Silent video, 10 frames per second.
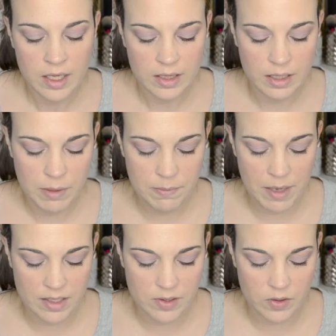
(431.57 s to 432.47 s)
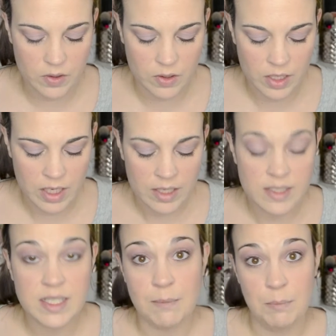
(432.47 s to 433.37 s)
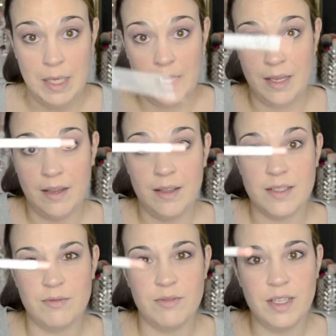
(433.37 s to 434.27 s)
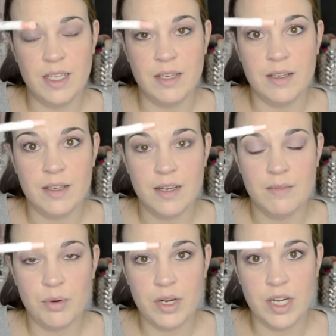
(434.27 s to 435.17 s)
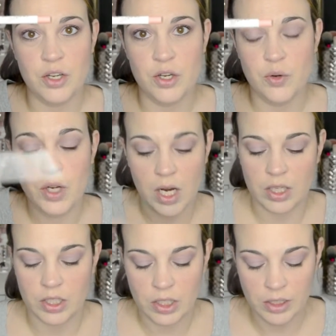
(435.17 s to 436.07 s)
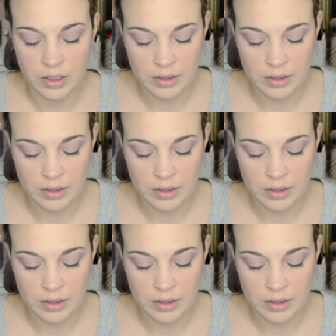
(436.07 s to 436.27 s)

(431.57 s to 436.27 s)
Lippy Pencil Skimpy. It's a really pretty nude color.